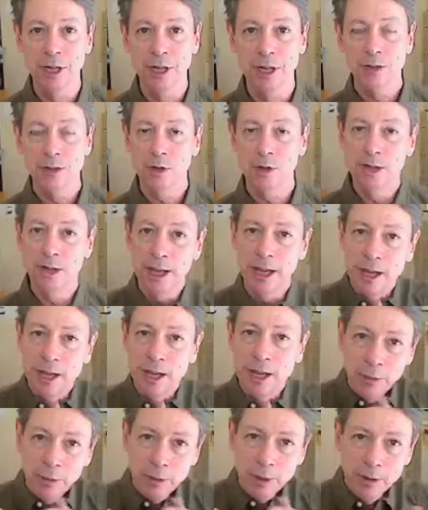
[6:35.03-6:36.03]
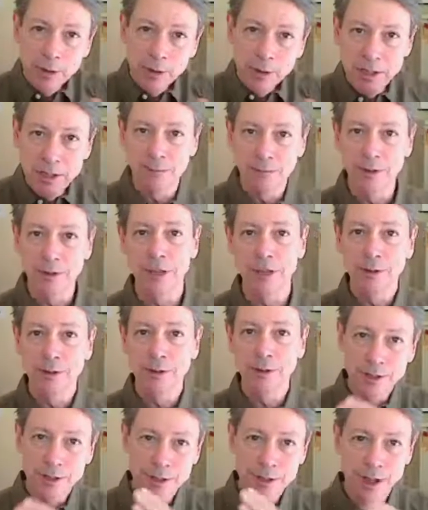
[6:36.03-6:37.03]
So that progressively, if you
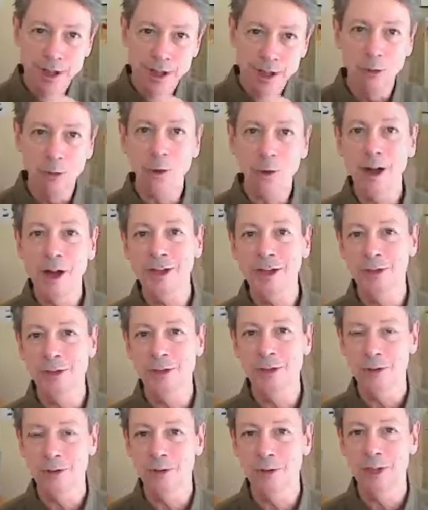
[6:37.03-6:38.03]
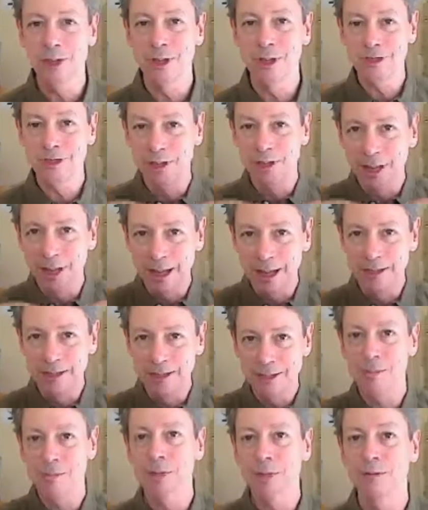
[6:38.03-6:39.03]
could just kind of walk us through this and lay
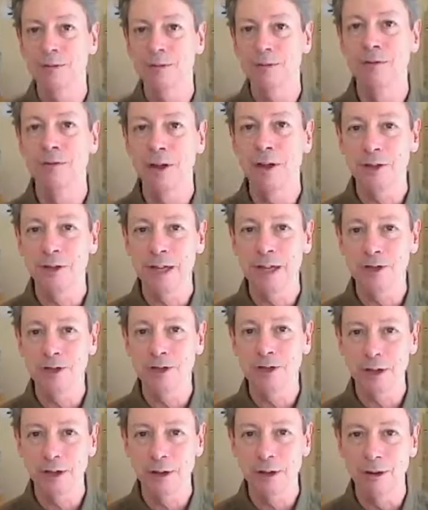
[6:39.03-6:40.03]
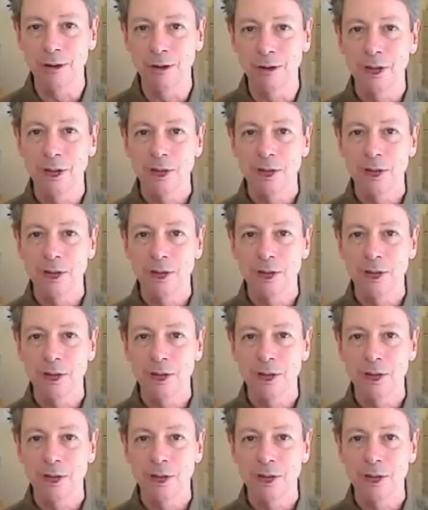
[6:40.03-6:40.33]
something of a foundation here,